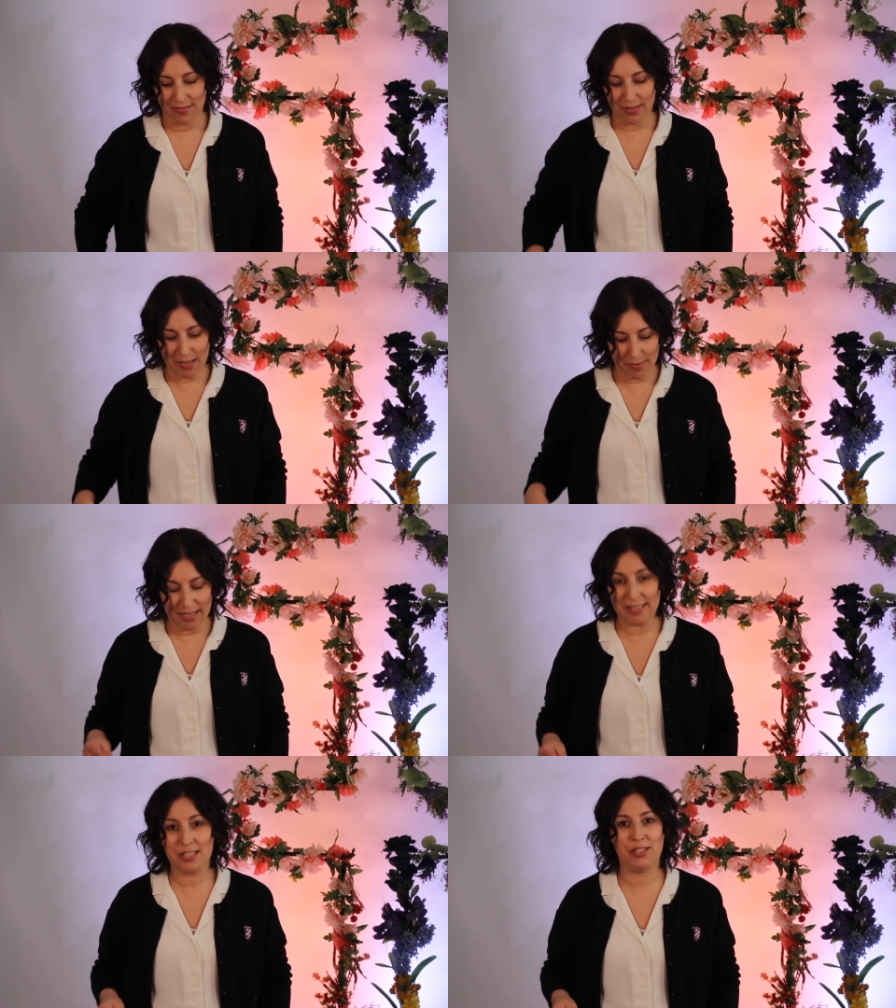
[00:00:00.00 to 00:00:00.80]

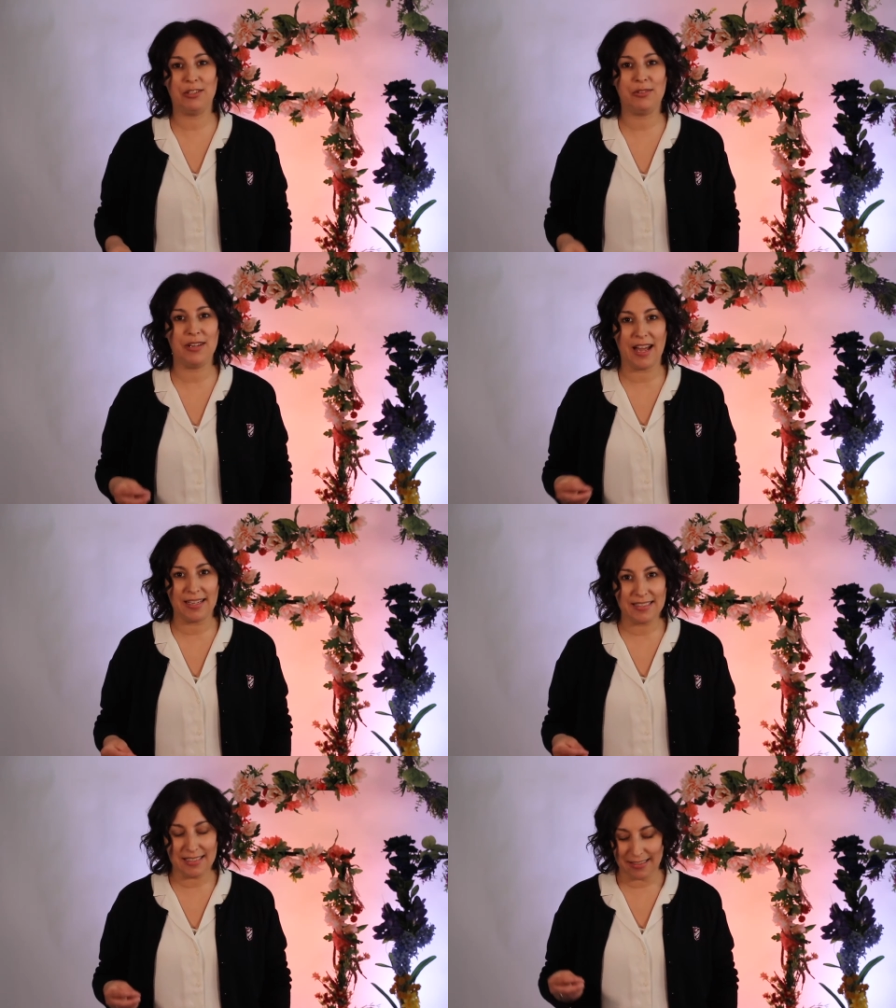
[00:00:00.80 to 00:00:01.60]
Philippians 2
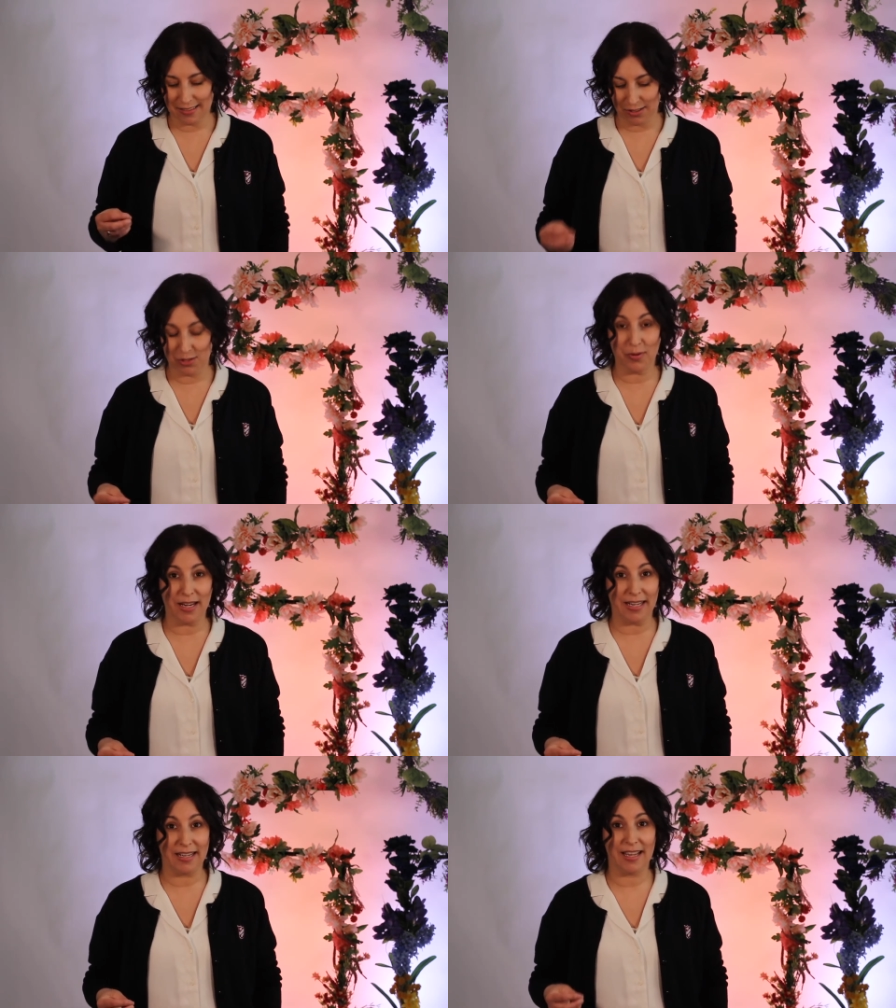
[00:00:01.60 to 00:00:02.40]
19 to
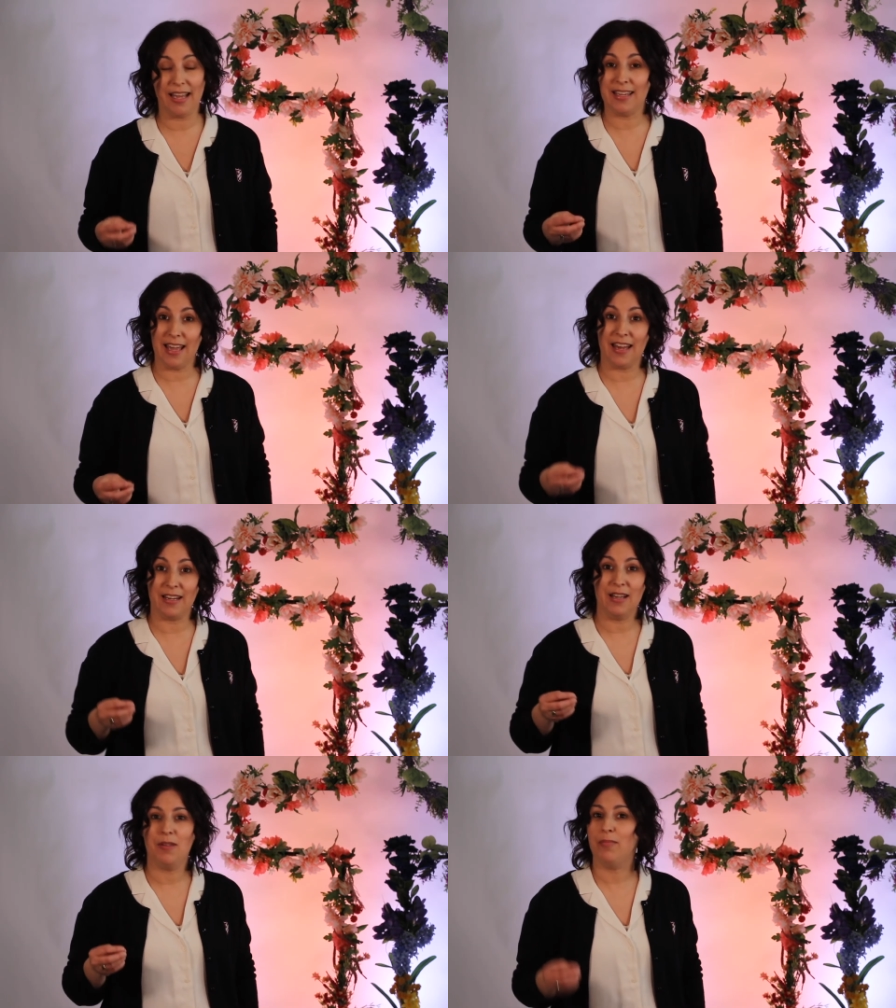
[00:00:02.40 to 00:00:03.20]
20.
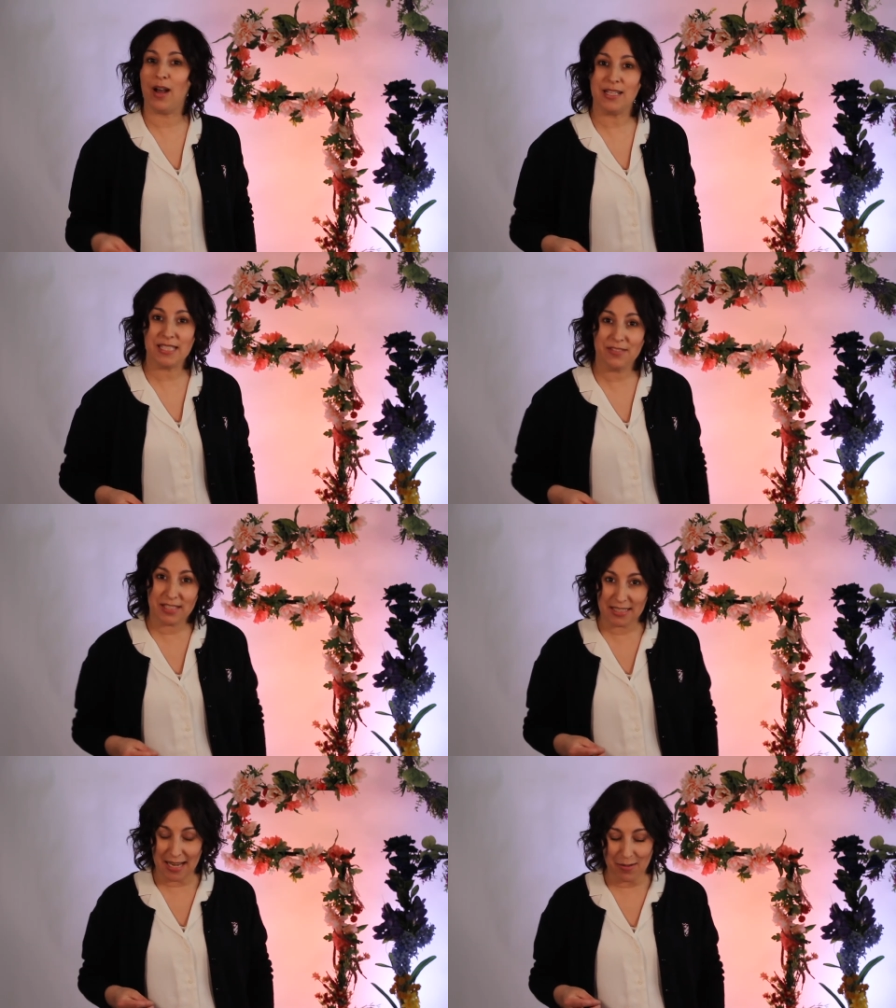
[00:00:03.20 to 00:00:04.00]
Again, positive
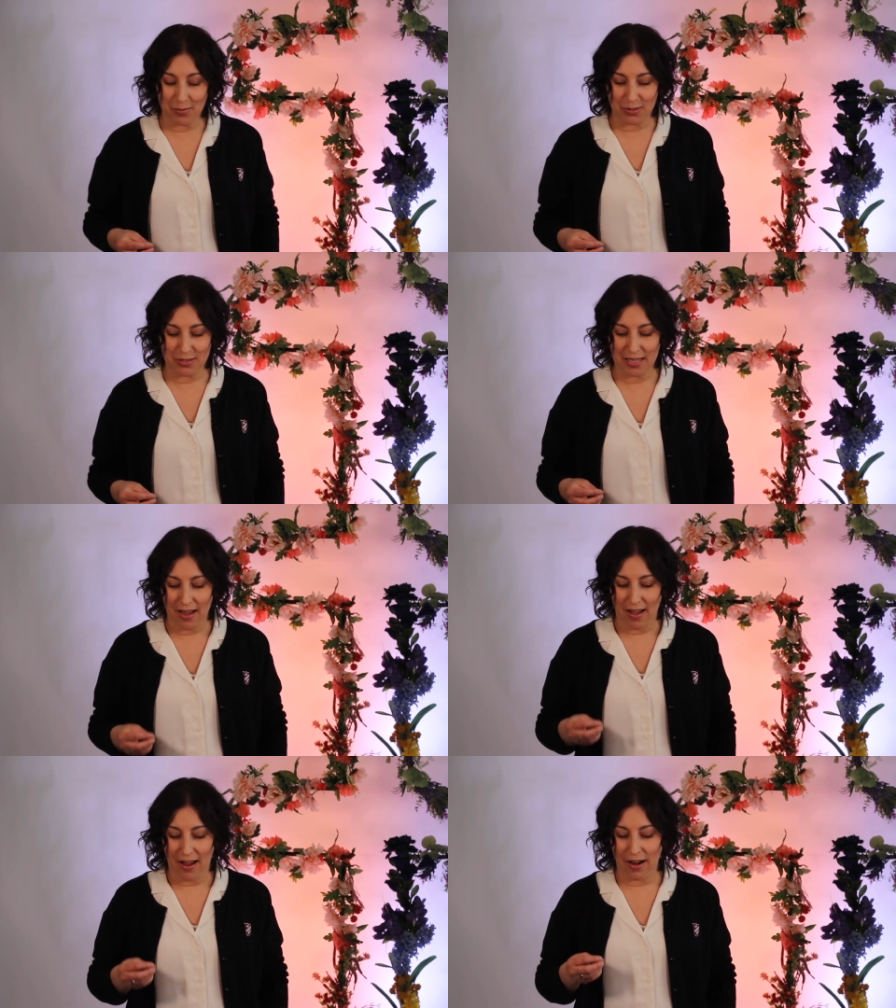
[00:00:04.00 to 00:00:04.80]
examples
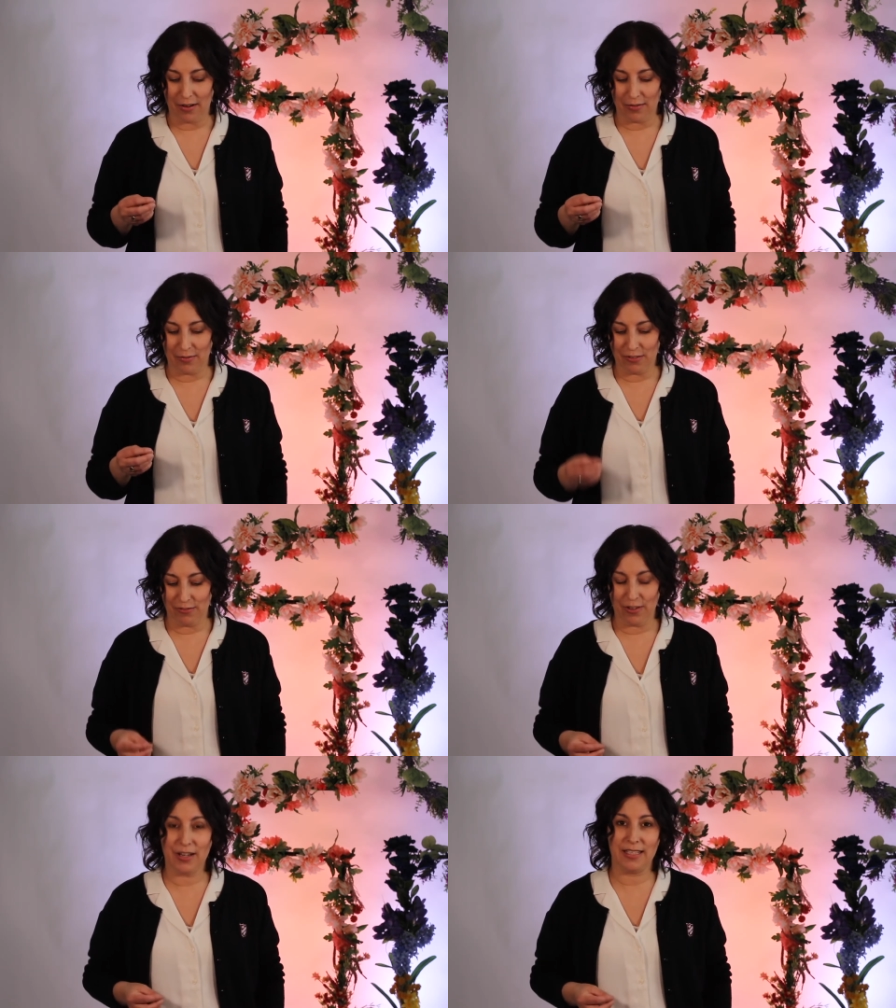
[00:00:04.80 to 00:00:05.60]
are
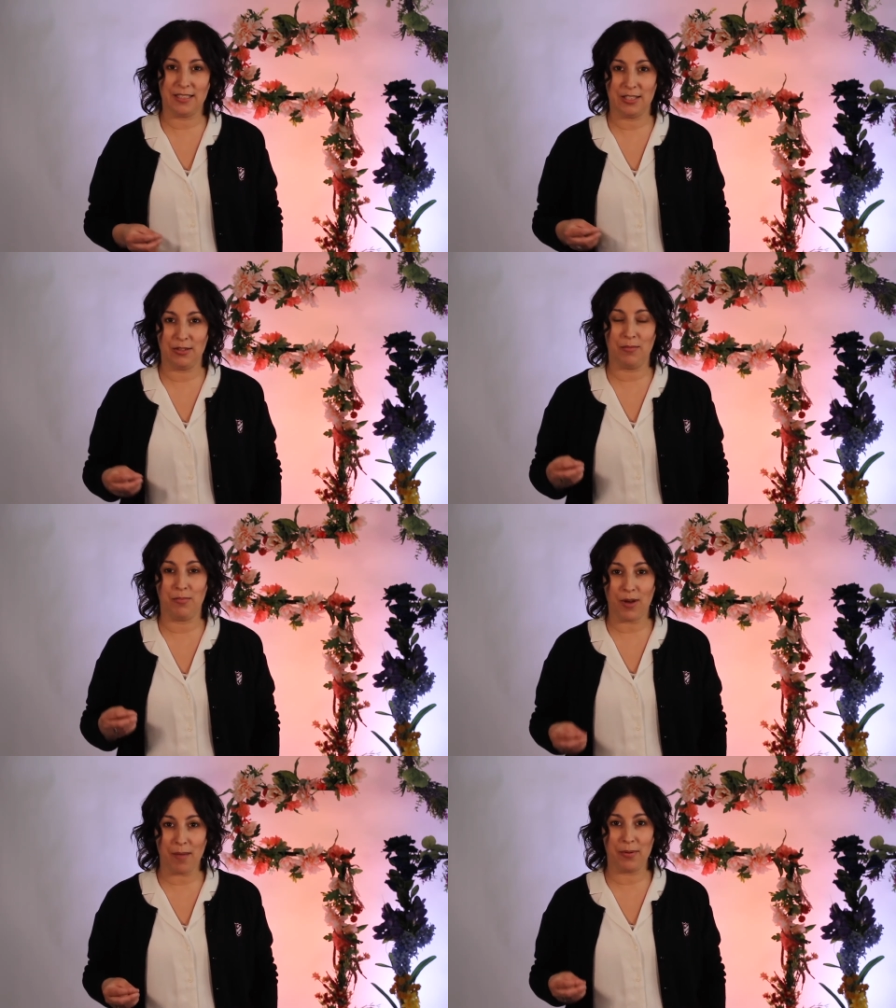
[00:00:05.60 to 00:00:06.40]
referring to
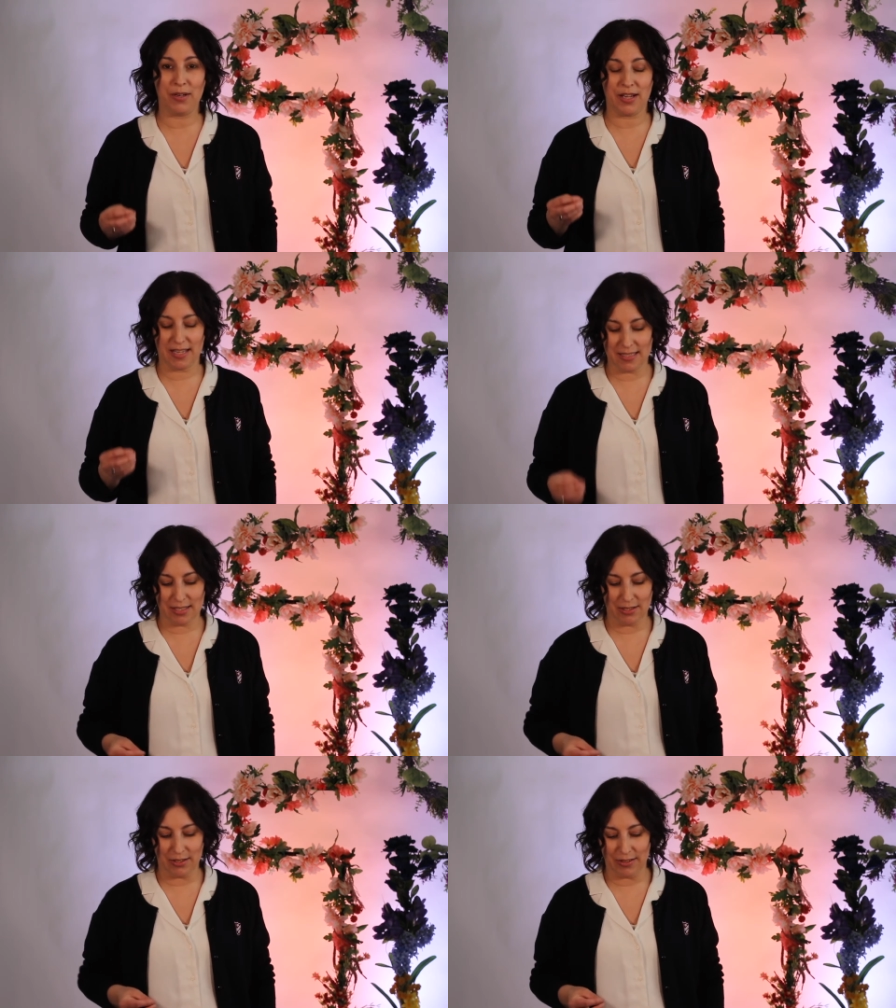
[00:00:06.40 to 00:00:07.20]
proper
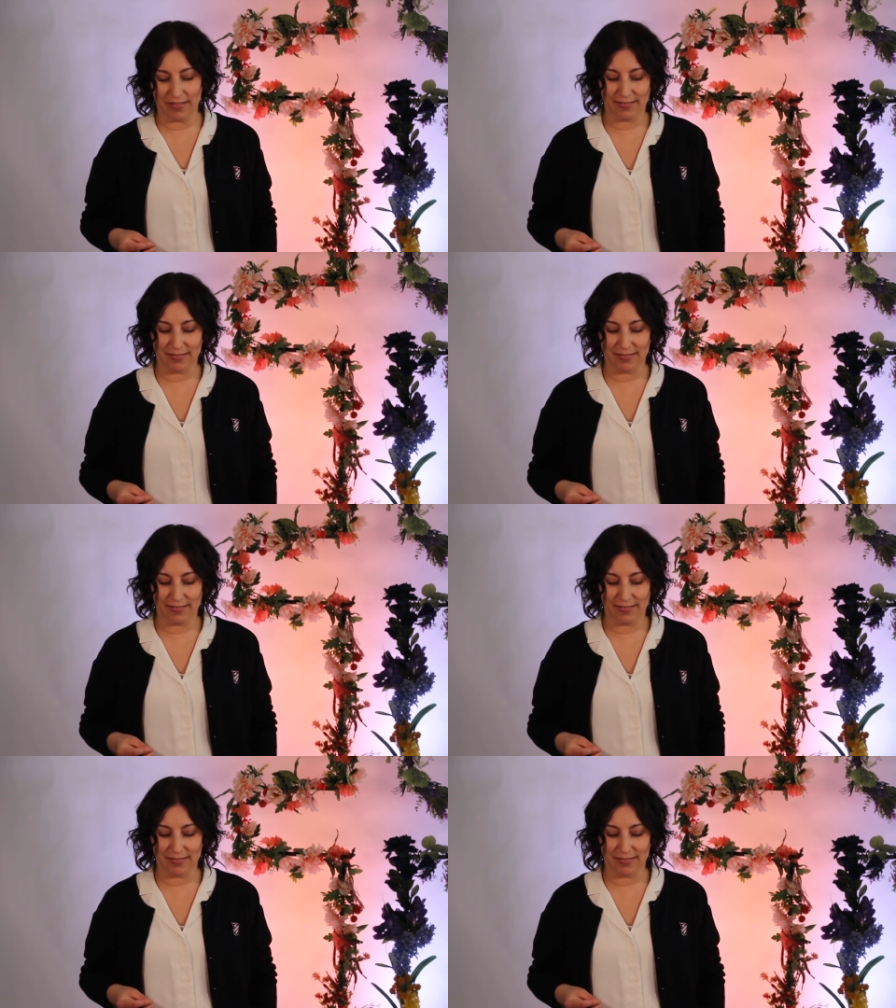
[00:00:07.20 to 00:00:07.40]
concern.